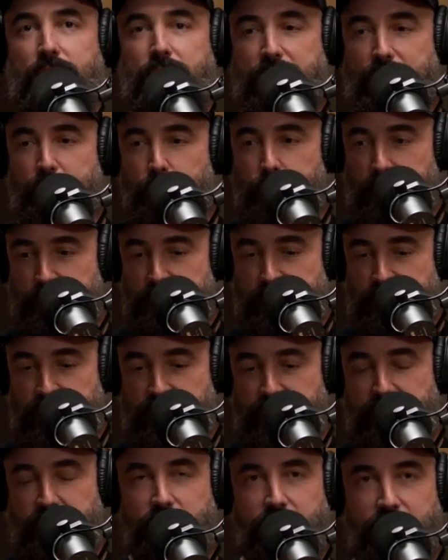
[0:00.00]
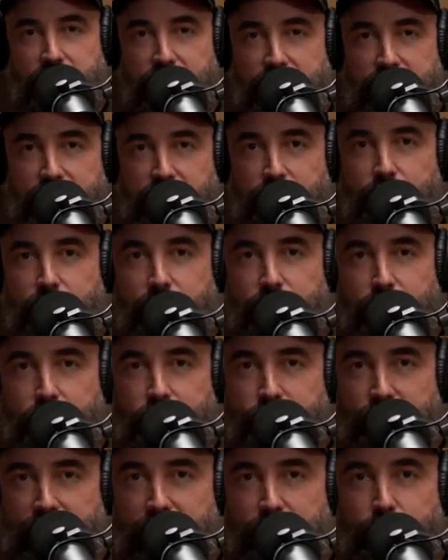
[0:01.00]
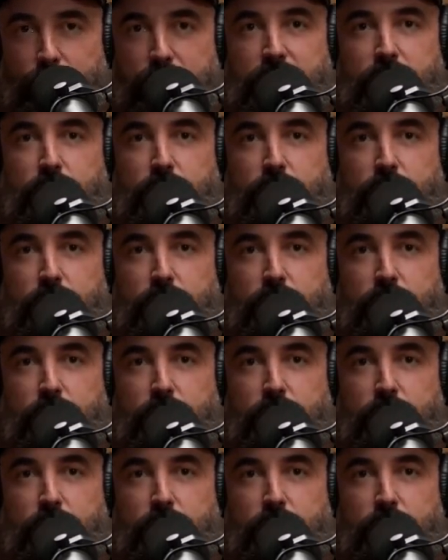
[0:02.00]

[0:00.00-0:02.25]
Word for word: and when you sit down to eat it with your family,